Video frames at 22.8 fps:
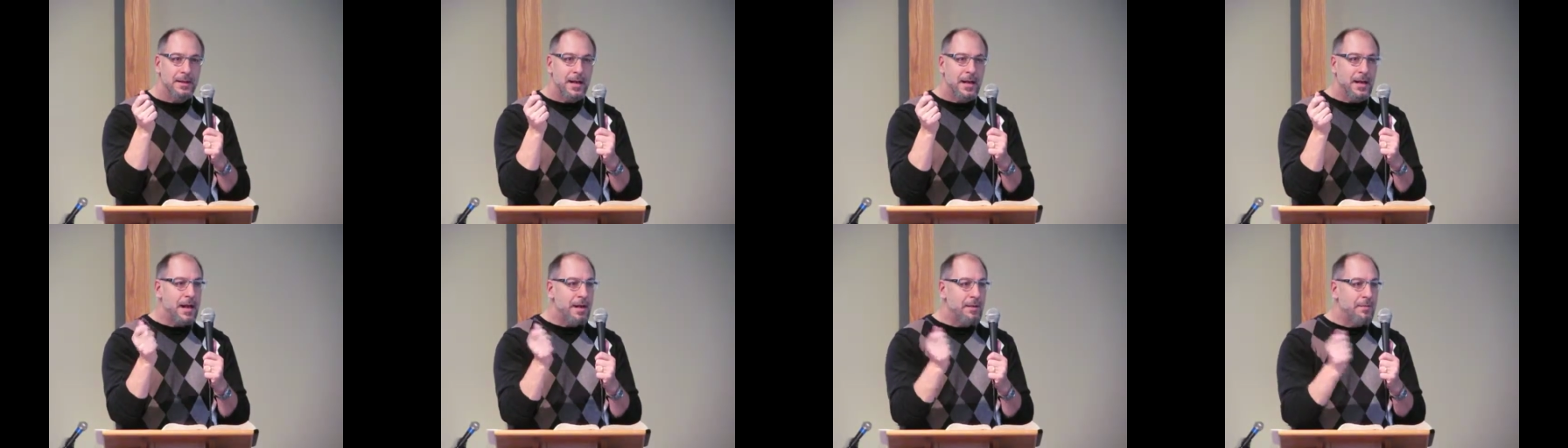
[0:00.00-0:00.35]

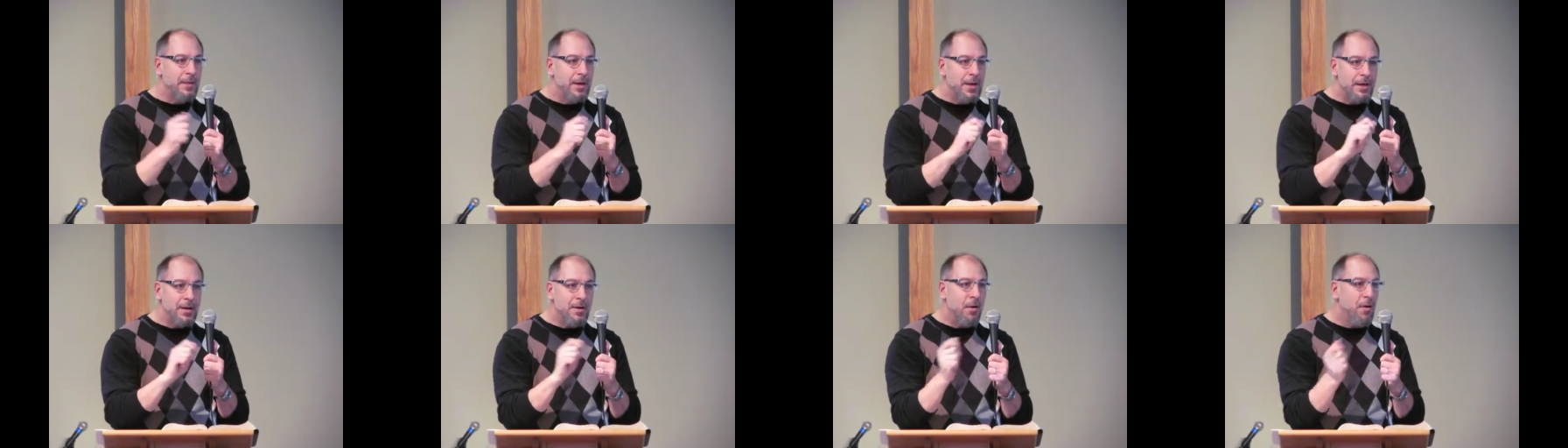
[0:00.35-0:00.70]
And I
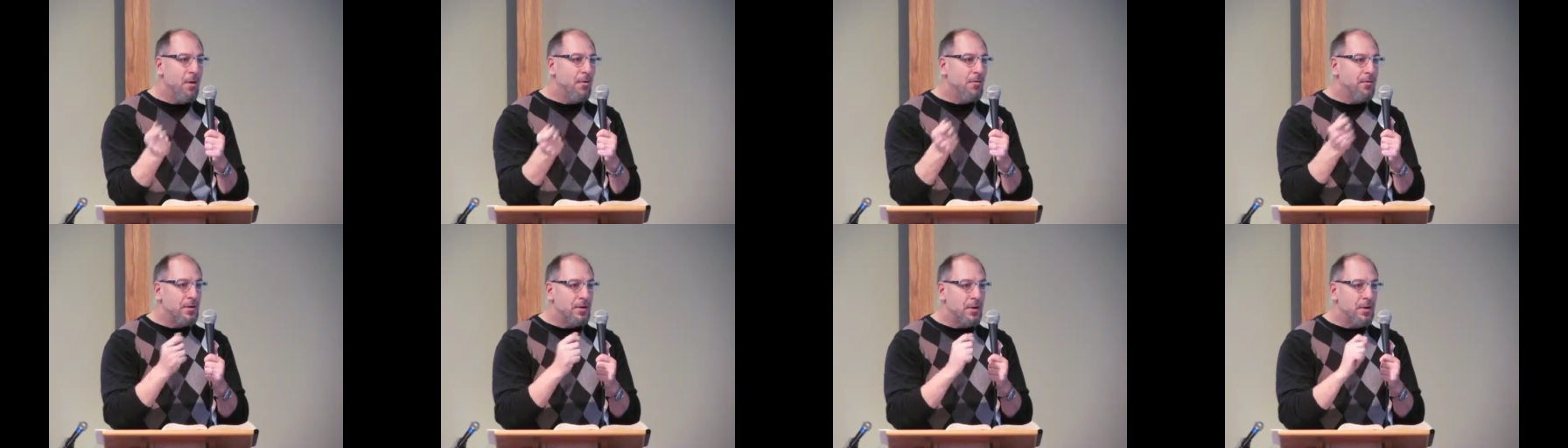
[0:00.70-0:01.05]
read it
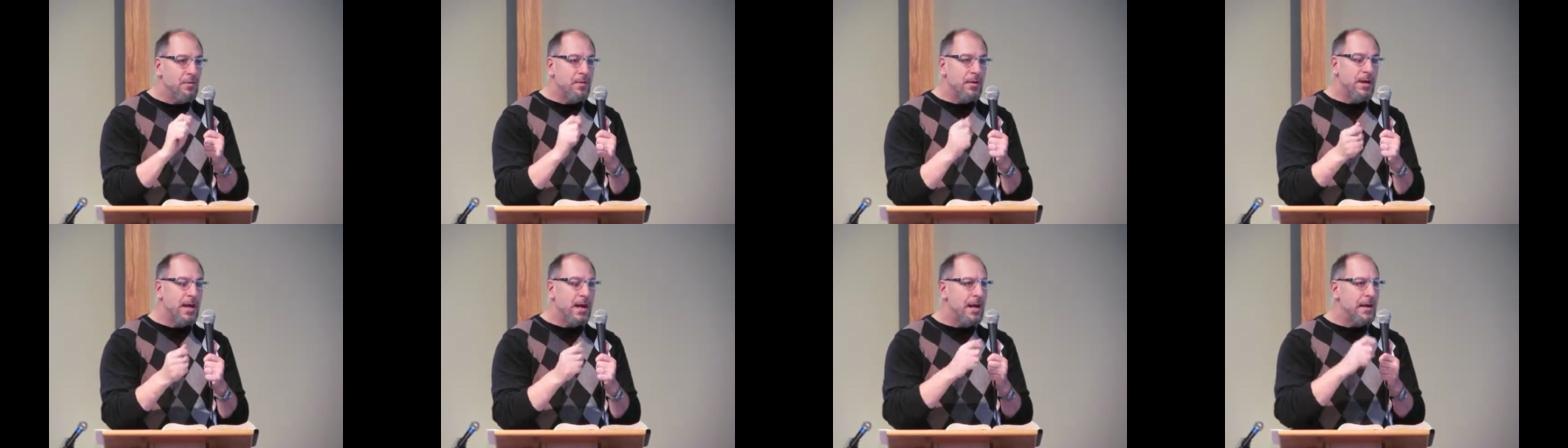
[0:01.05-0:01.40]
over and
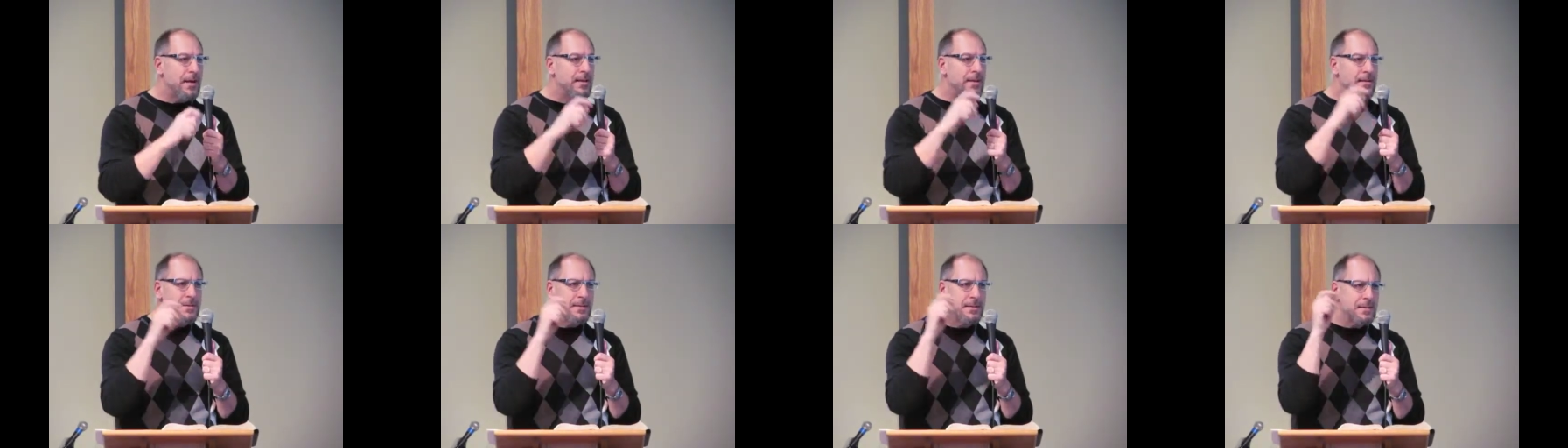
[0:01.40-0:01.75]
over.
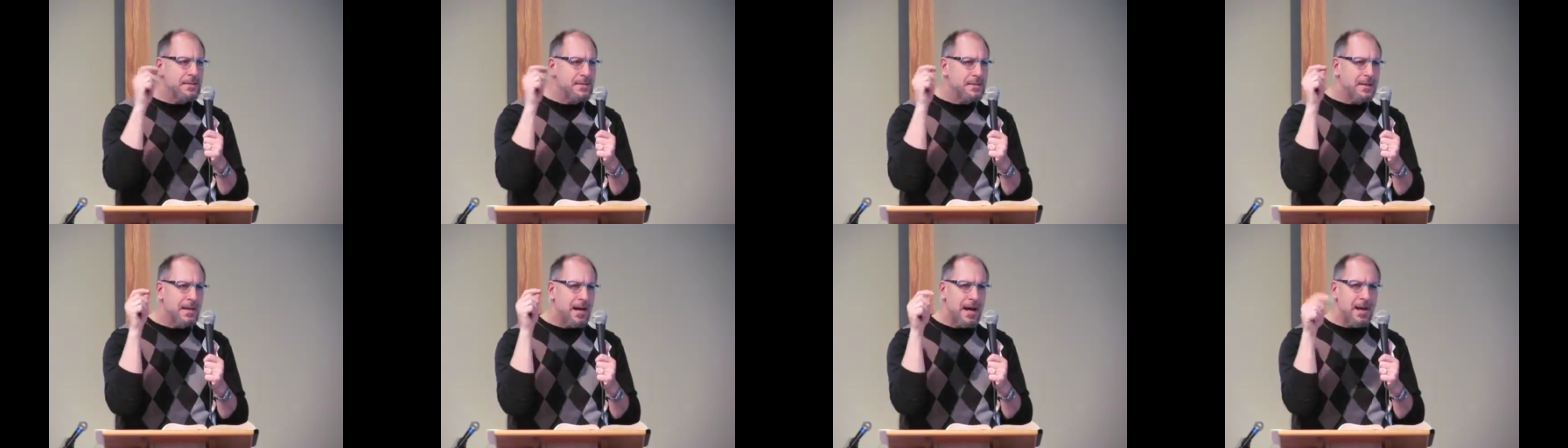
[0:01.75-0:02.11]
God, this, this
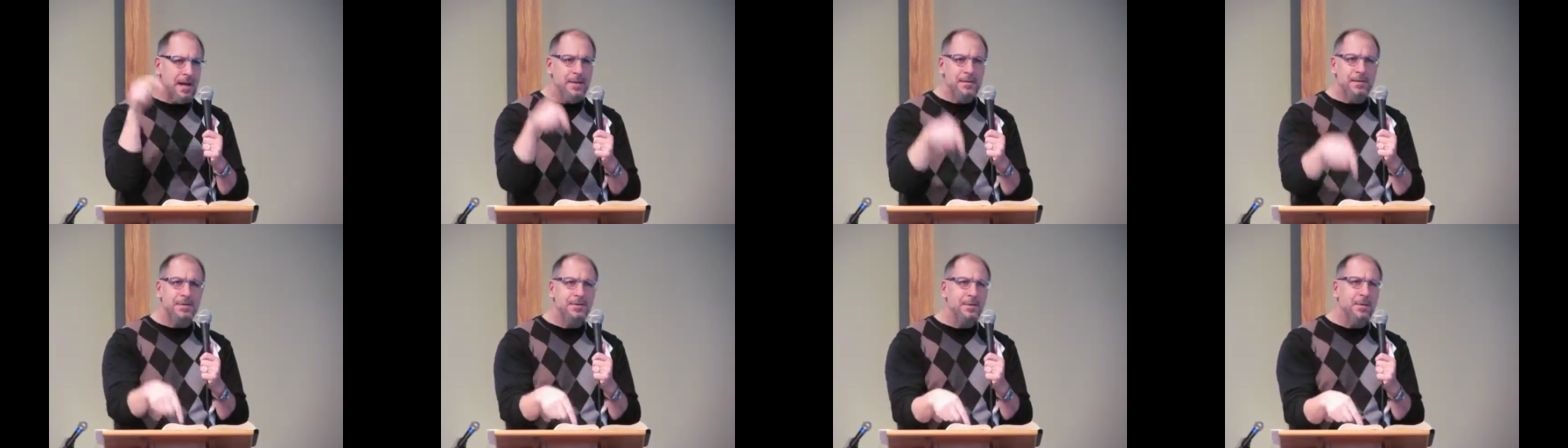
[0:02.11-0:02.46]
is
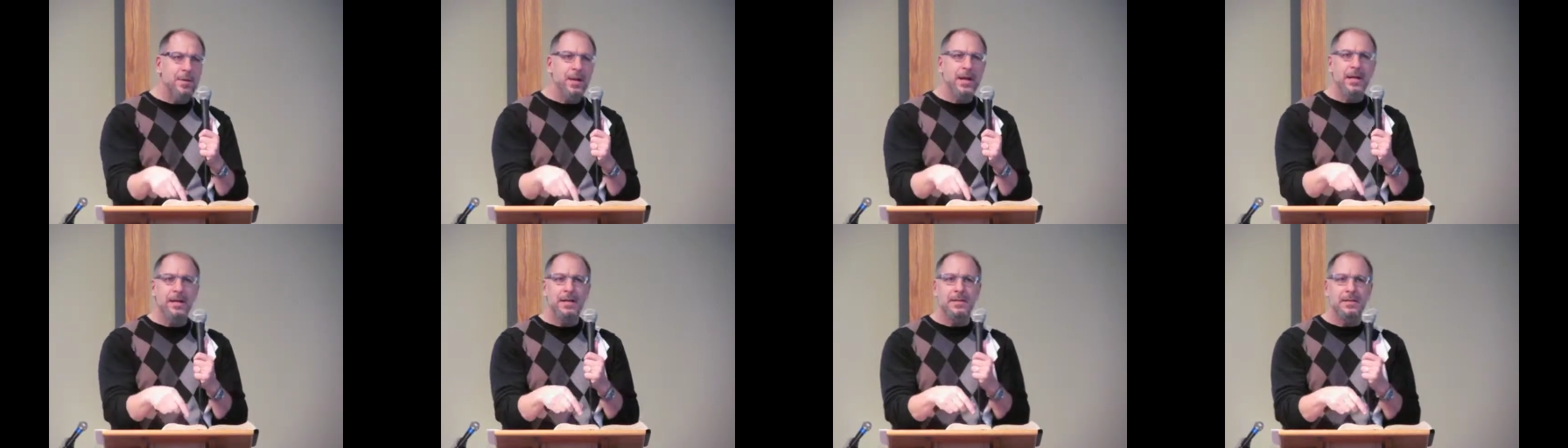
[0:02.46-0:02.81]
God, there's
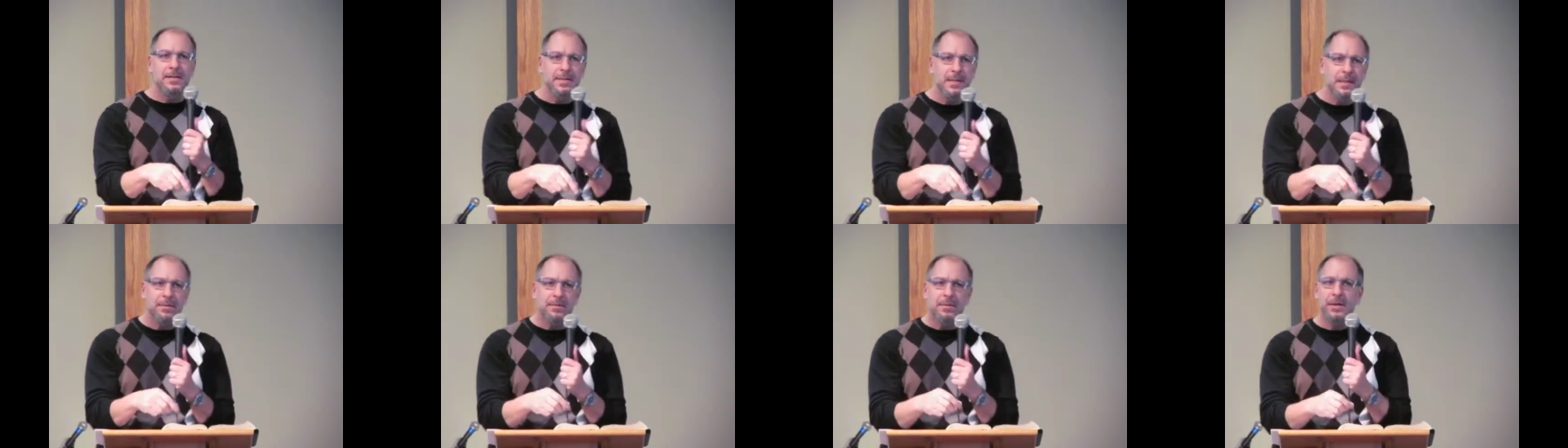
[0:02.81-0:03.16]
no hidden
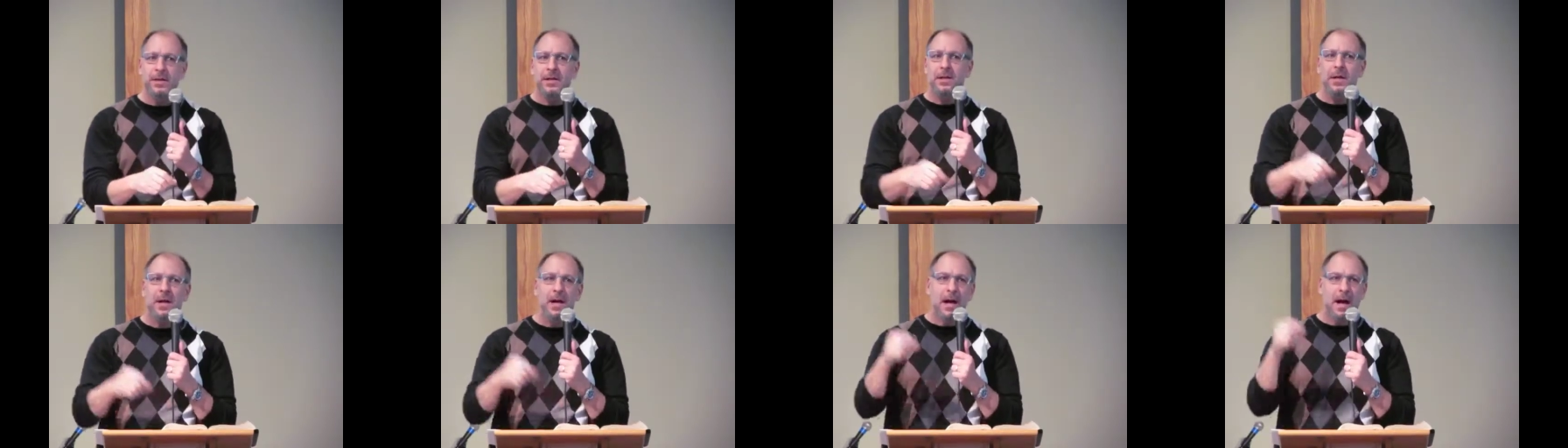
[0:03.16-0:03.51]
secret
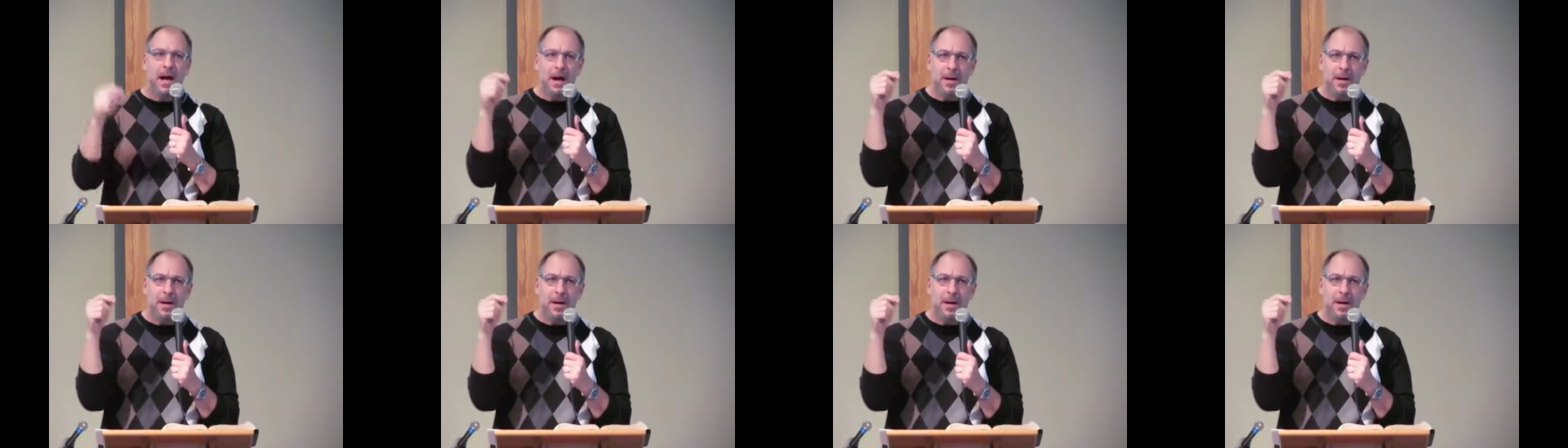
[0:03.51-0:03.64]
here.